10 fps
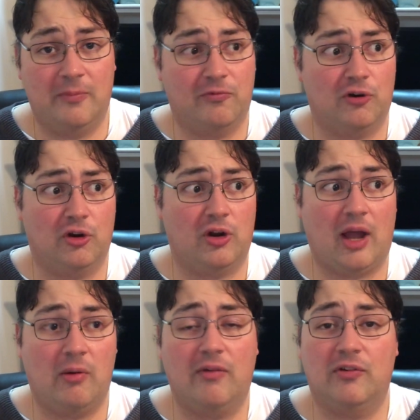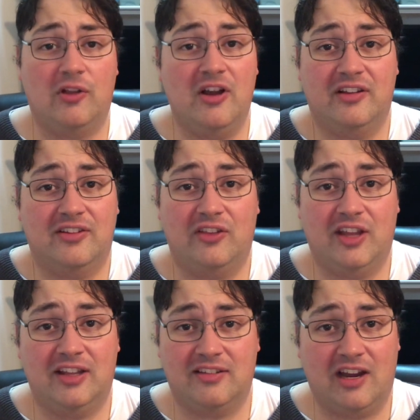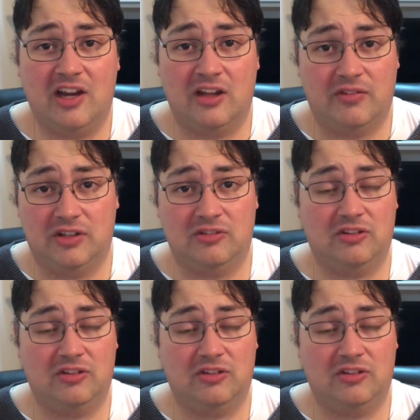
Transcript: for however long until they get tired of it.